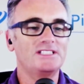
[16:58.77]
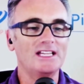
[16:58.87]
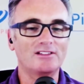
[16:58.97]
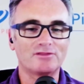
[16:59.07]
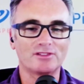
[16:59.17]

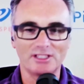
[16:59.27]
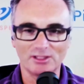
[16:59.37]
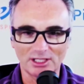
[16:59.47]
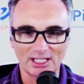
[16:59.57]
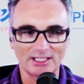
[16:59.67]
dig for the
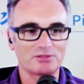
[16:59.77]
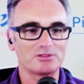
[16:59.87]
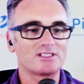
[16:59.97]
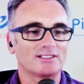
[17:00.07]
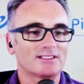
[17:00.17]
organic
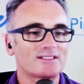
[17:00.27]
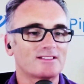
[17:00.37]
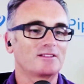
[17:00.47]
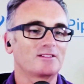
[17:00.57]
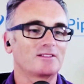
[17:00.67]

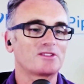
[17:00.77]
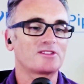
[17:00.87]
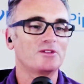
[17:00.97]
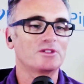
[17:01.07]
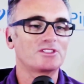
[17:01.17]
results because
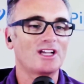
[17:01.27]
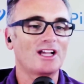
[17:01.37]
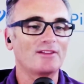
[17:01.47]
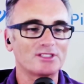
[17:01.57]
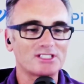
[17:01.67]
there's so yeah, much
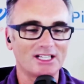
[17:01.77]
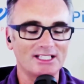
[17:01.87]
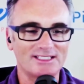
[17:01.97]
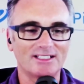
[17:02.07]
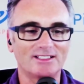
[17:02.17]

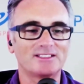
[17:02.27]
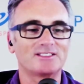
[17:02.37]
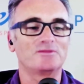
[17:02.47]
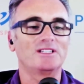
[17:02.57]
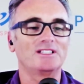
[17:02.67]
advertising definitely. on
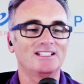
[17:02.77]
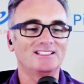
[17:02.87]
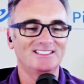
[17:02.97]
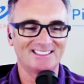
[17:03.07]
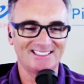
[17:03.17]
it right
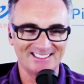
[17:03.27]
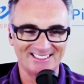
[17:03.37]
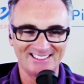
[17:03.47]
now.